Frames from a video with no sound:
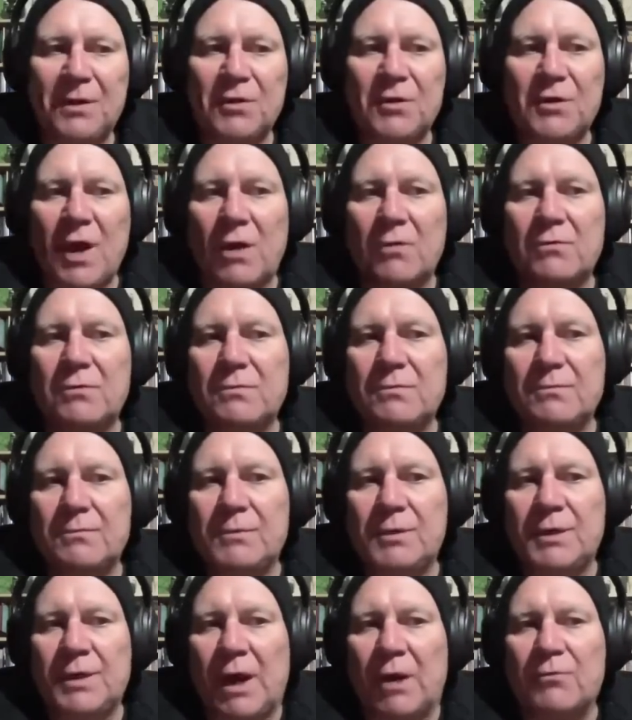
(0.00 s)
So
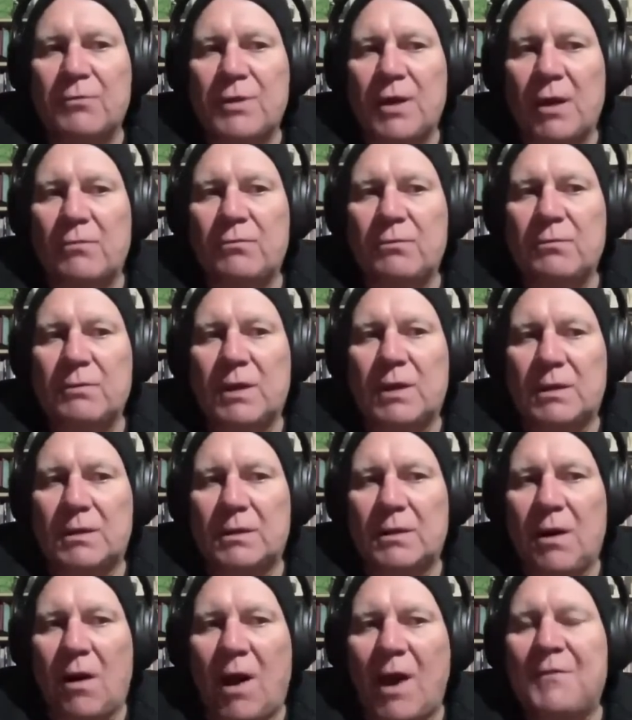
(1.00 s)

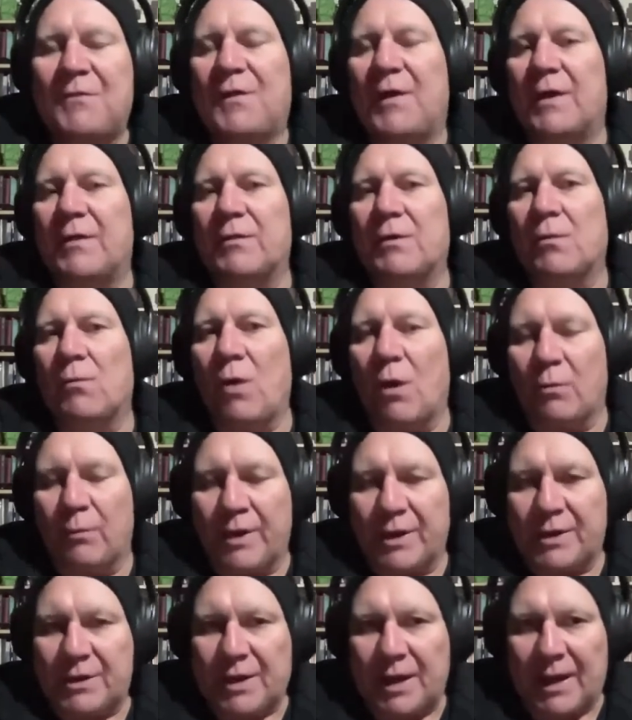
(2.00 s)
I think that what
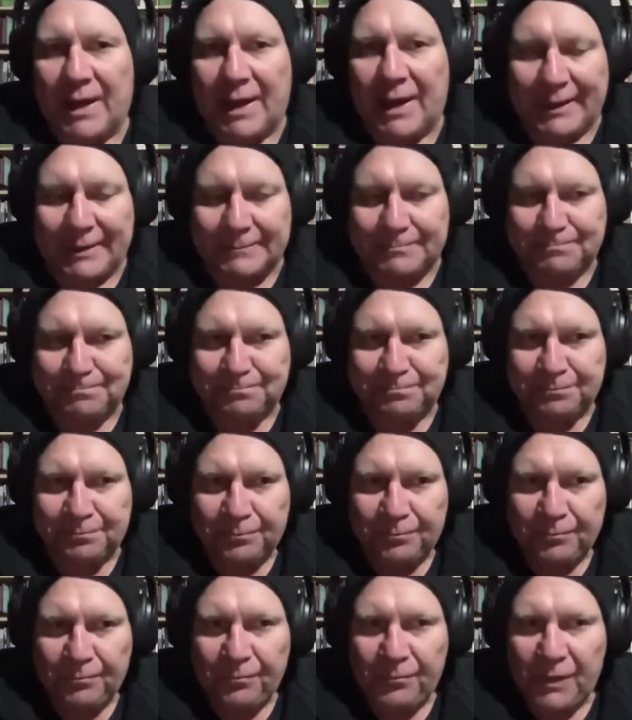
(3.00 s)
we're seeing
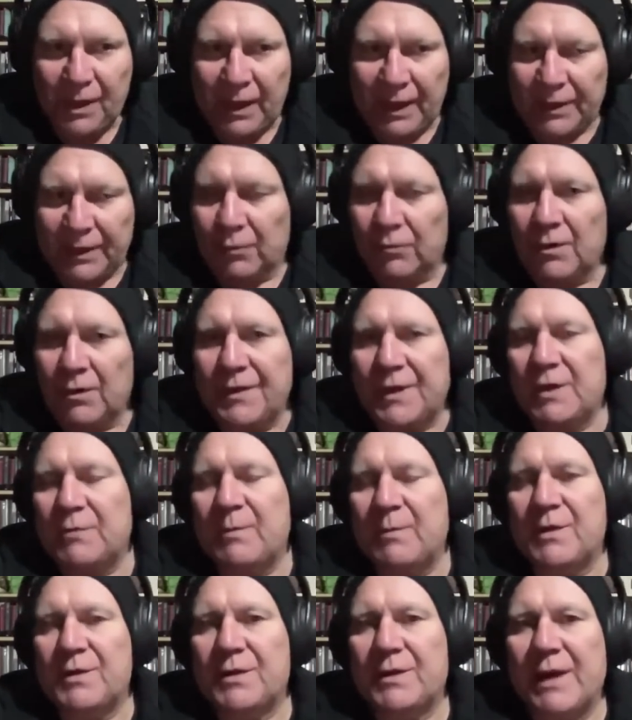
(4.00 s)
in all of
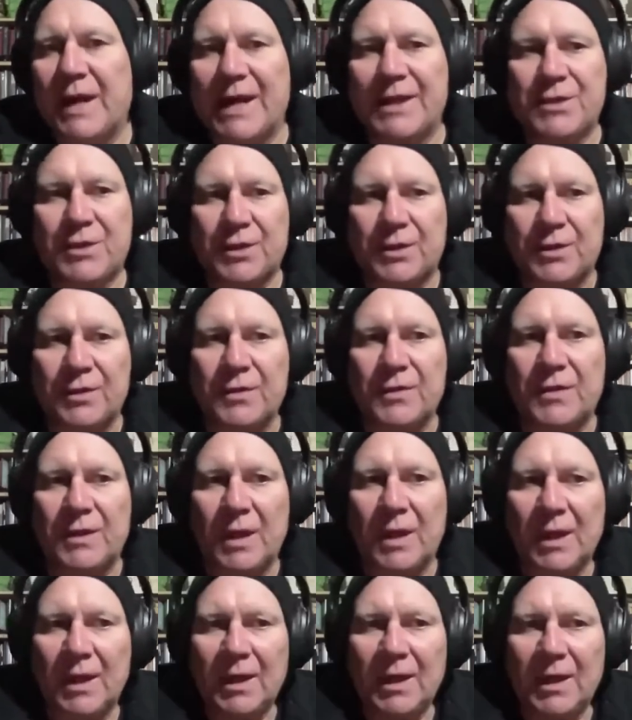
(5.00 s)
these myths and legends
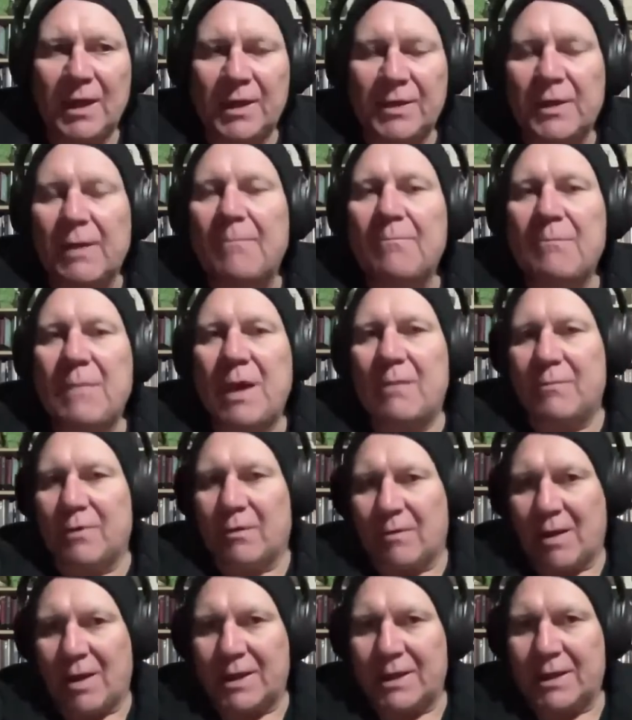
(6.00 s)
is a
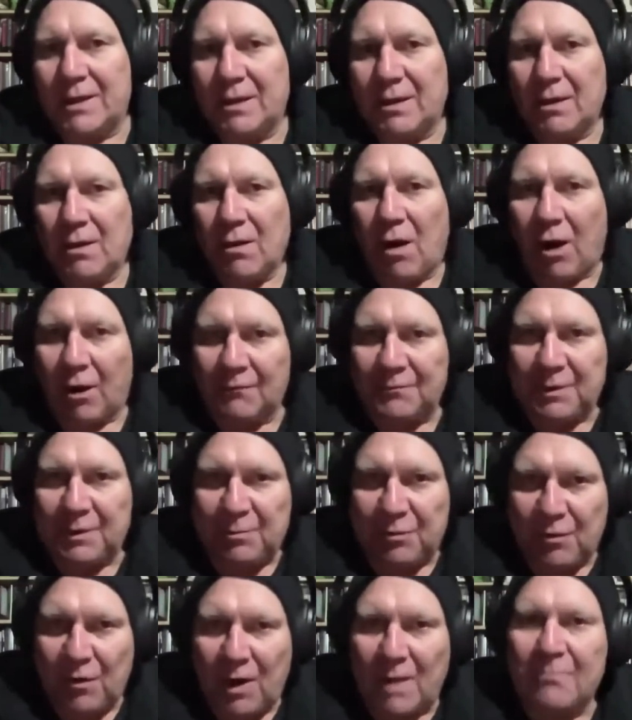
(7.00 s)
memory of
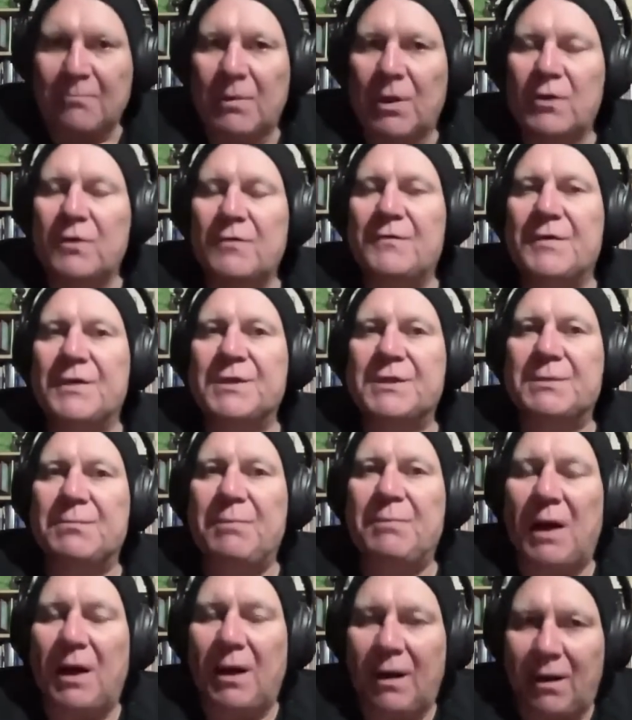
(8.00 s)
the prime movers
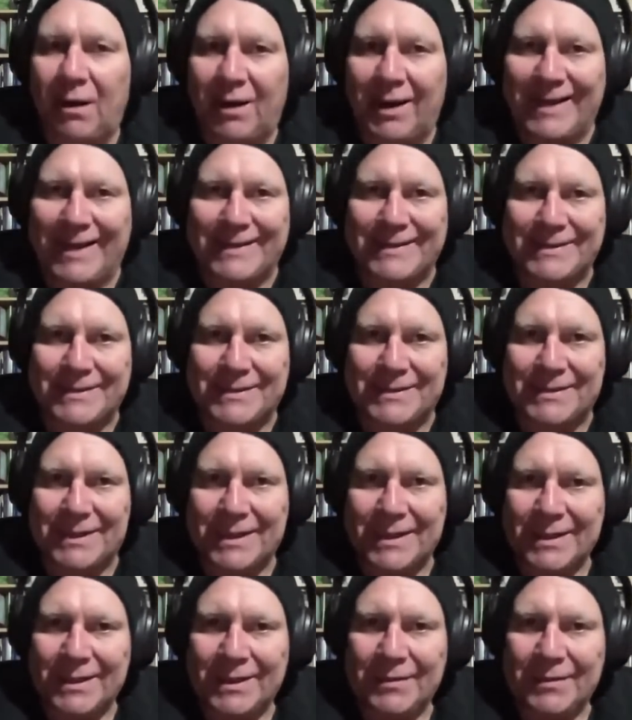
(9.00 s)
behind